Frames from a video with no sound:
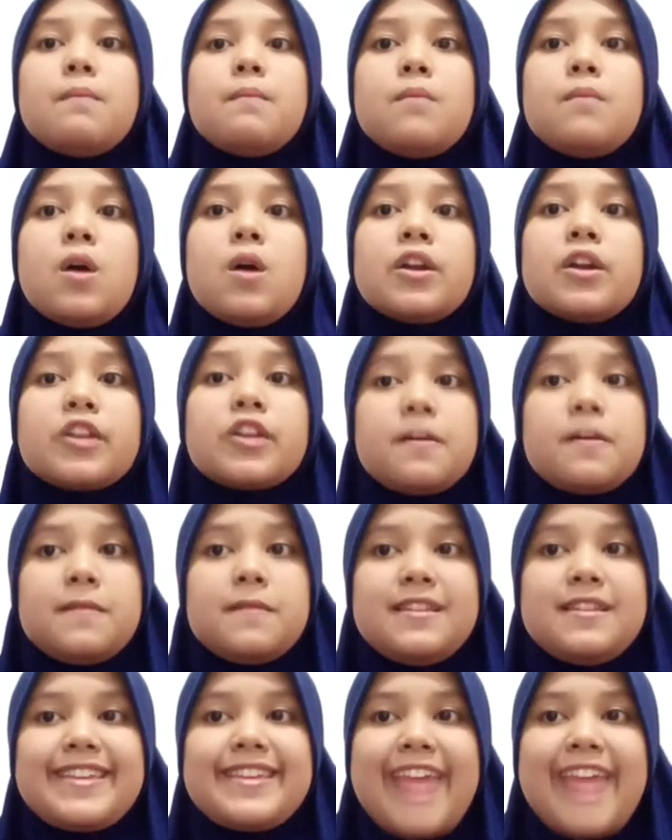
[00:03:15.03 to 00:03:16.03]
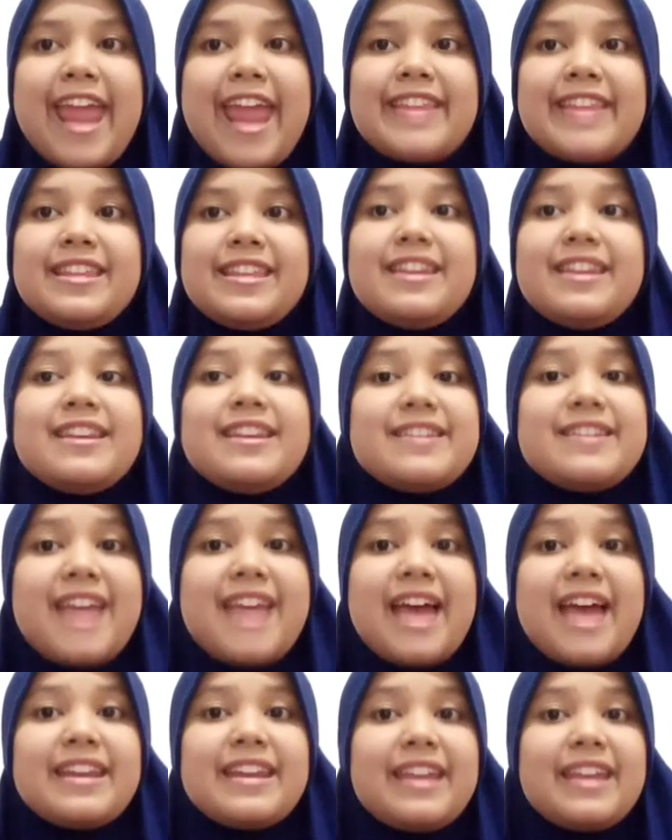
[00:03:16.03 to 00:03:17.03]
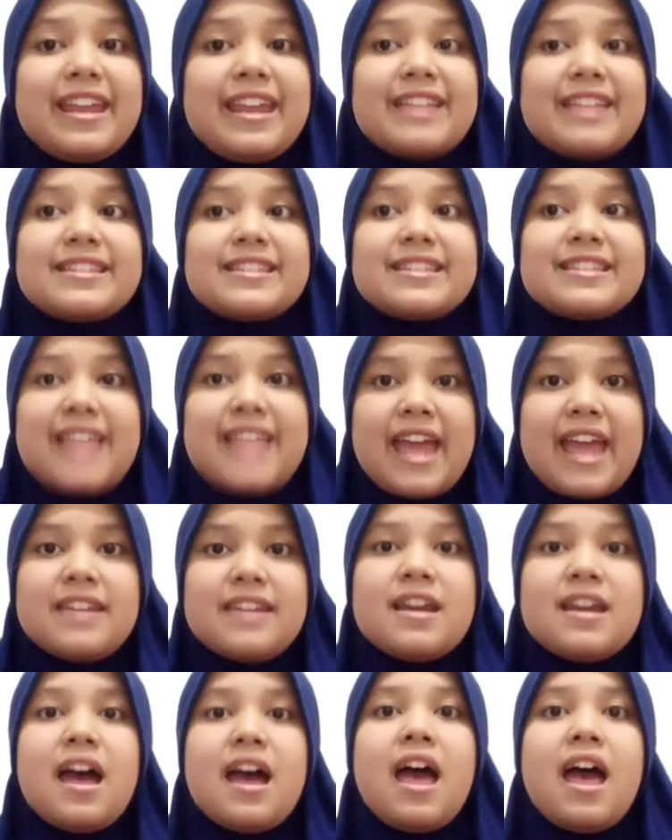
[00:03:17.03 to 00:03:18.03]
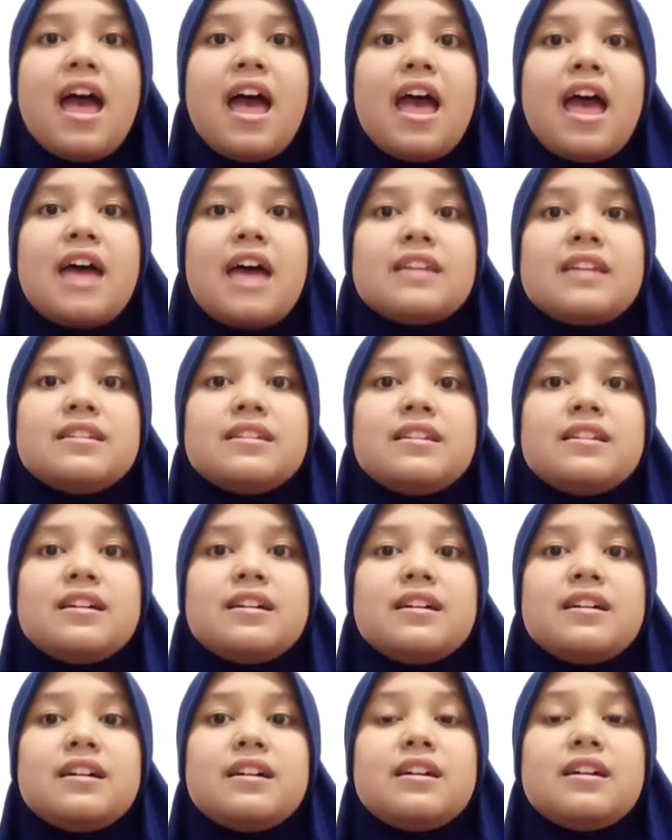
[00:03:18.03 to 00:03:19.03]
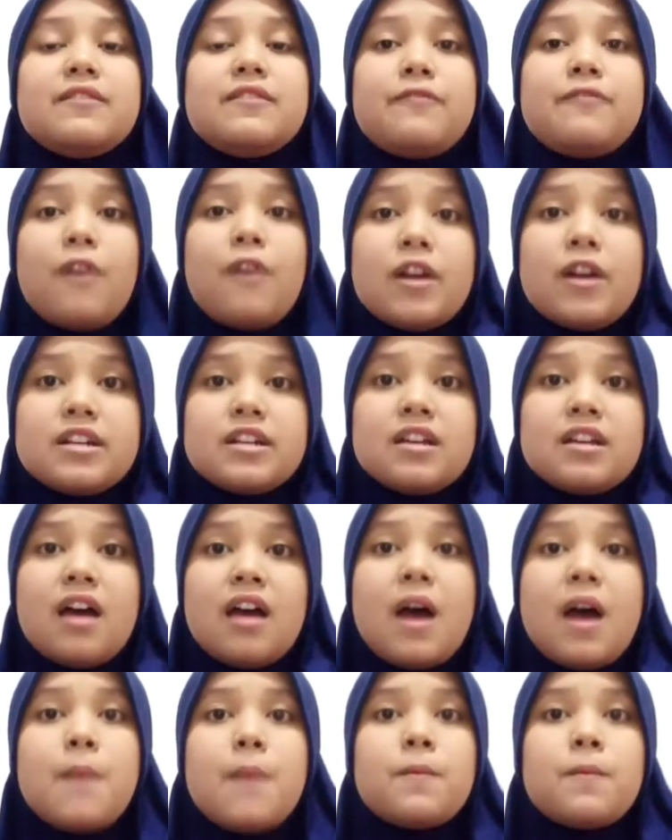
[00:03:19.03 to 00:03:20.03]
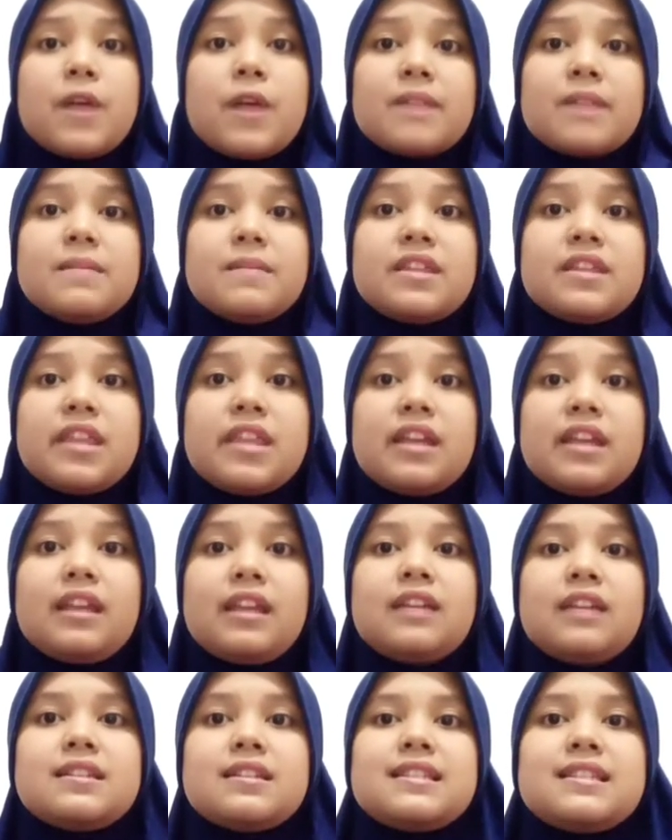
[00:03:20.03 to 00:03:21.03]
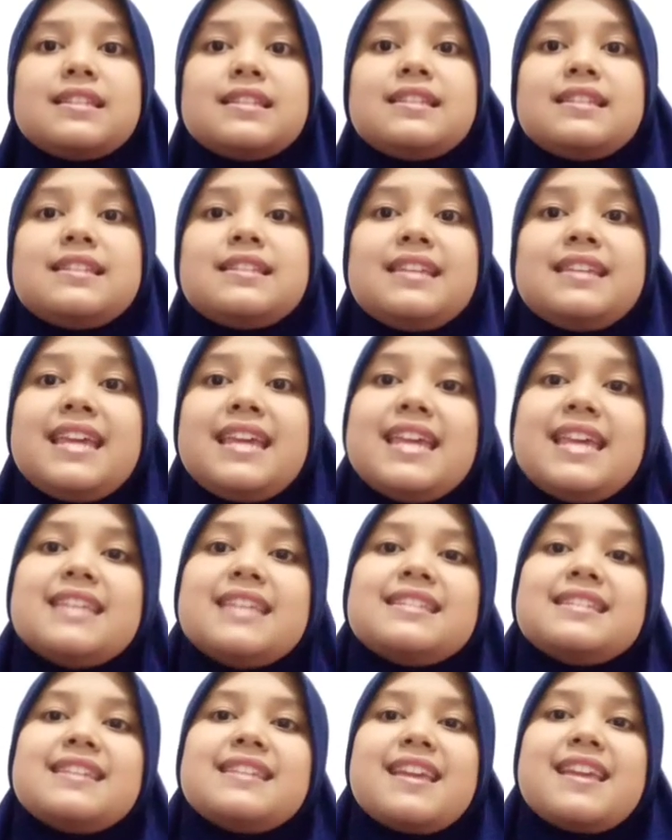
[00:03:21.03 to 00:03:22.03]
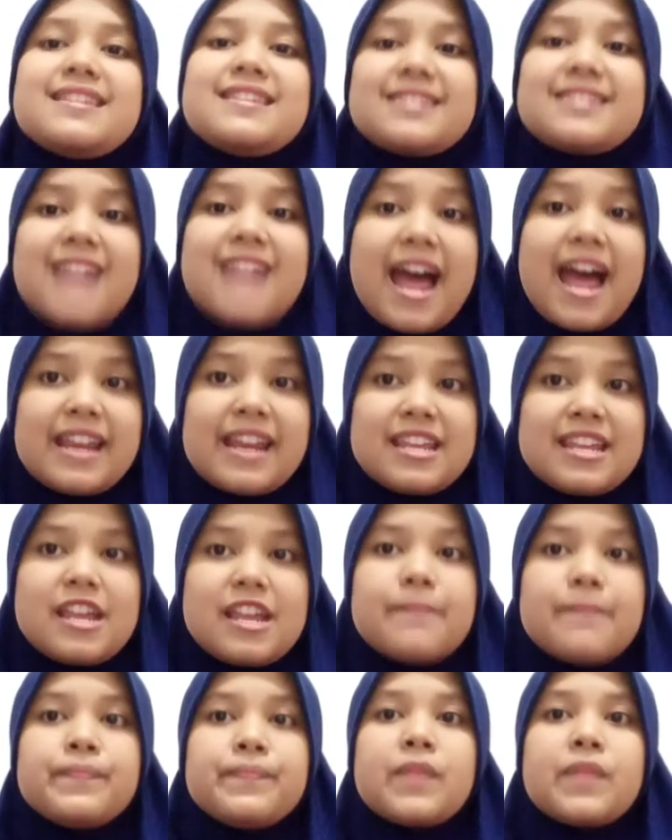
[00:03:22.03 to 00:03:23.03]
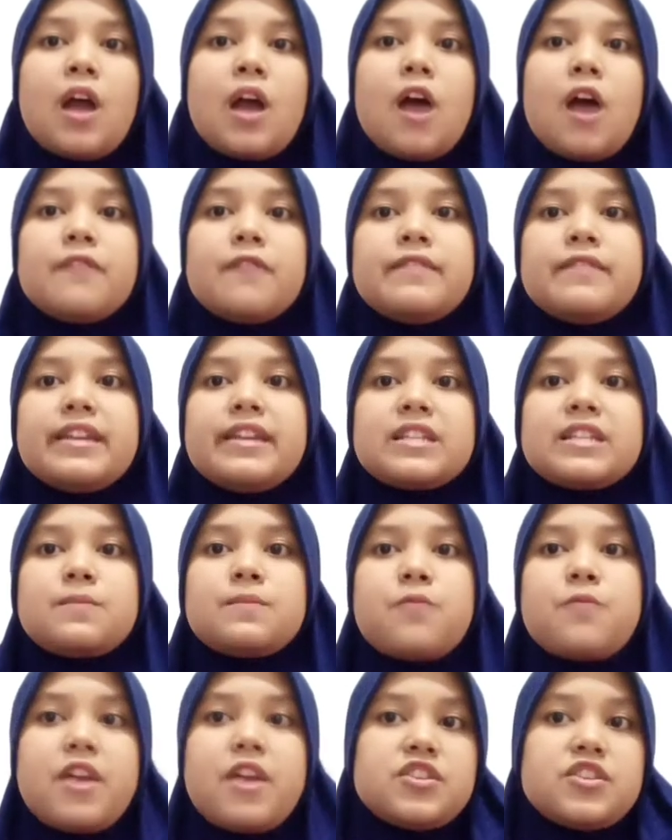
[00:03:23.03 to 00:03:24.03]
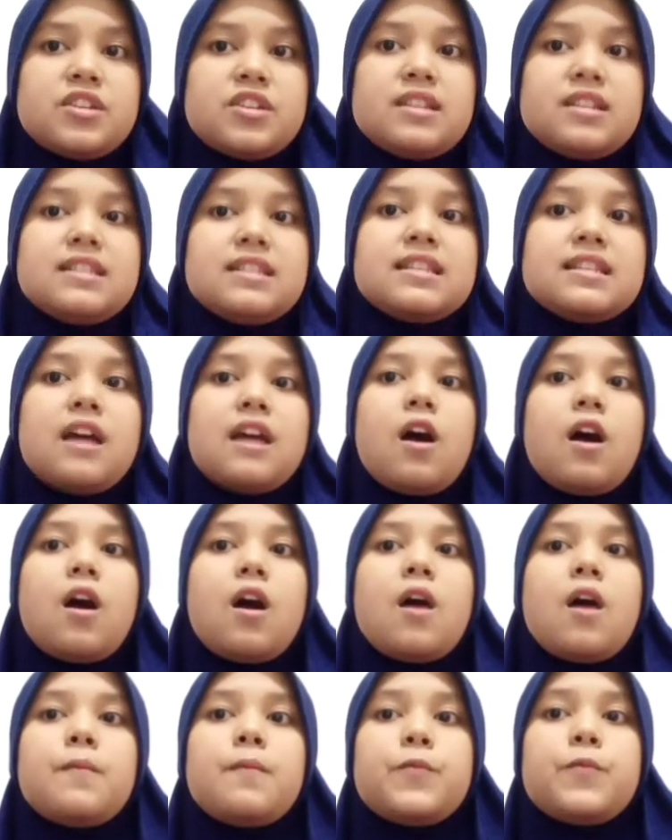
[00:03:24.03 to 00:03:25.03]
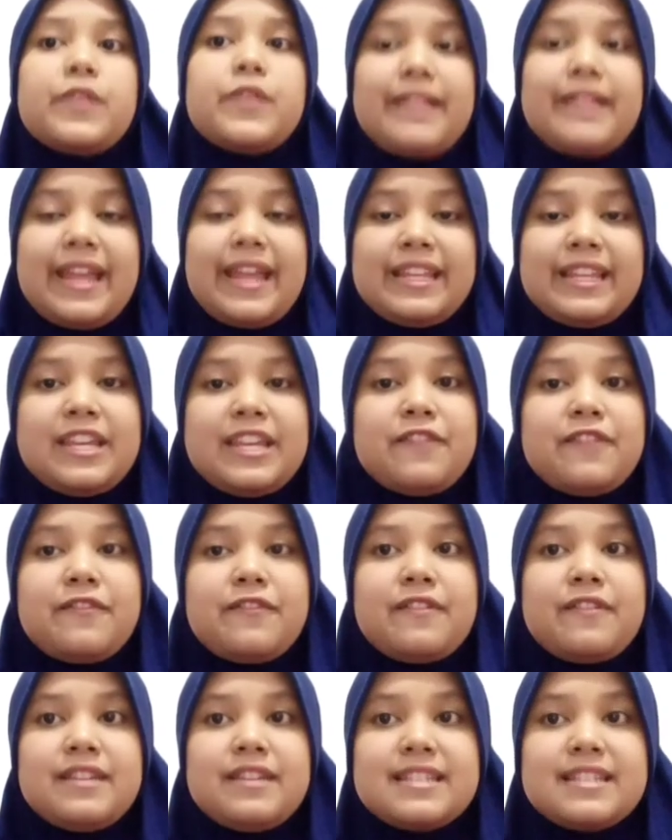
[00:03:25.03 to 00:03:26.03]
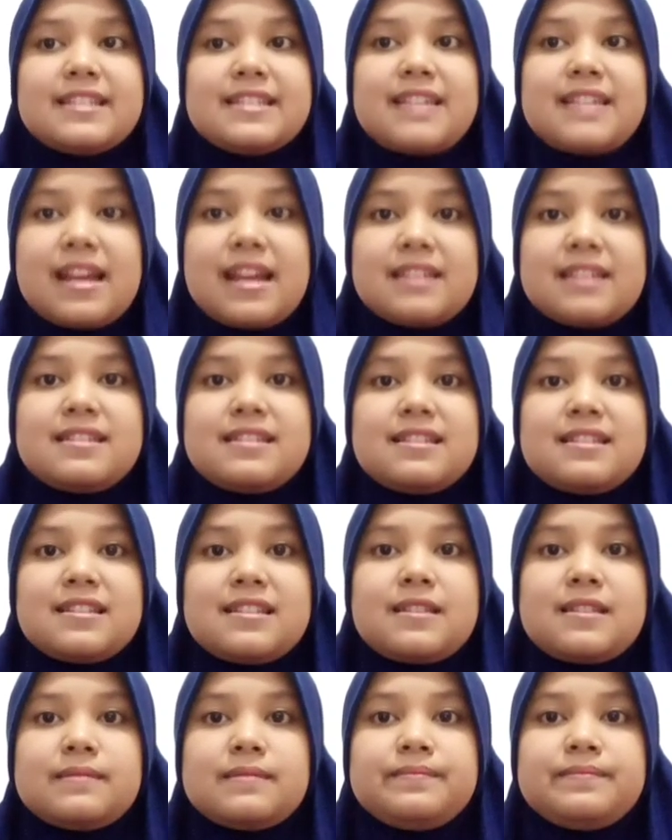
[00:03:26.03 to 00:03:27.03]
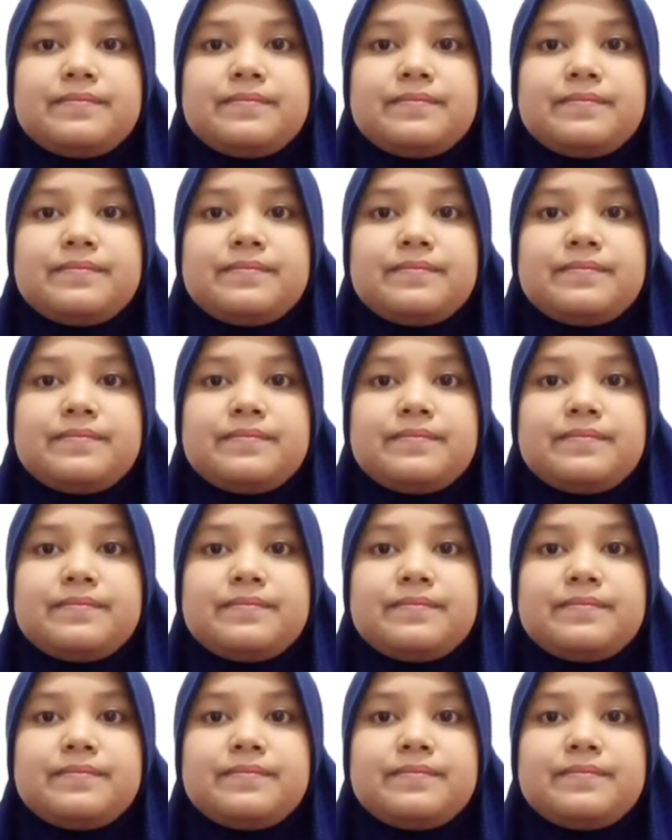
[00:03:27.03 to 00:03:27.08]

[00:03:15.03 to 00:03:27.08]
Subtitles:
more communicated than it is said. And the fourth, pragmatics is the study of the expressions of relative distance.